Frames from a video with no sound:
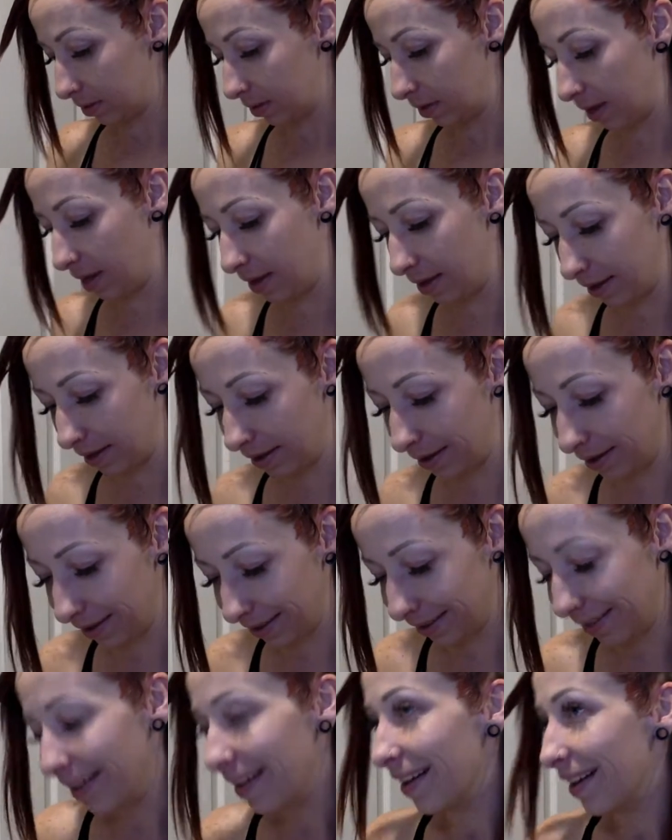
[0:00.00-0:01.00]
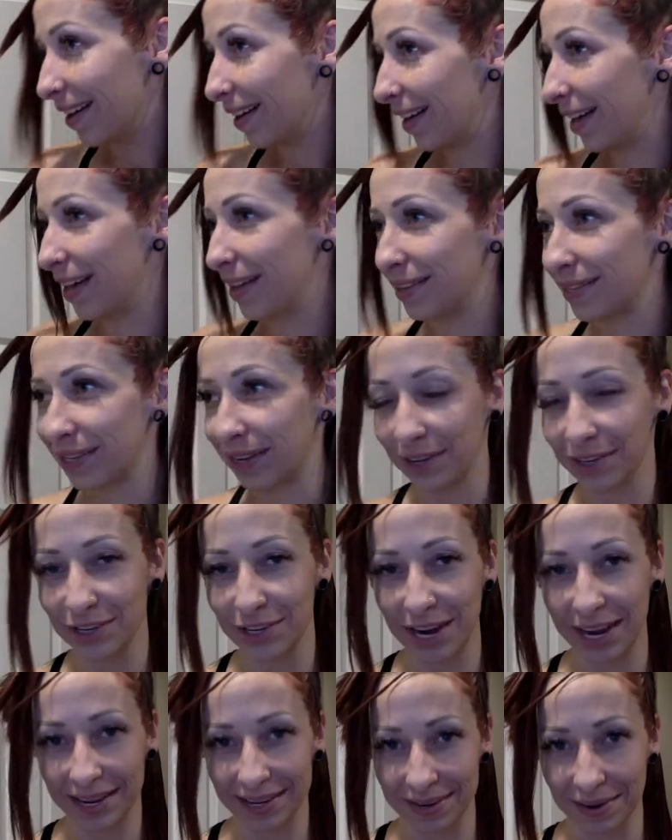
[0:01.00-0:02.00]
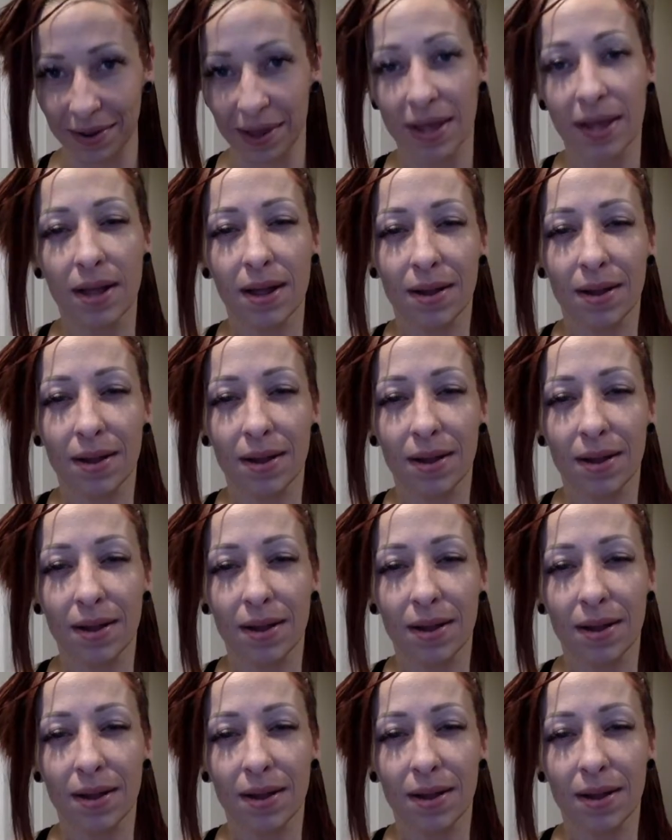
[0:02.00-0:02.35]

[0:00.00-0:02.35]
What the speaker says: It's all jacked up.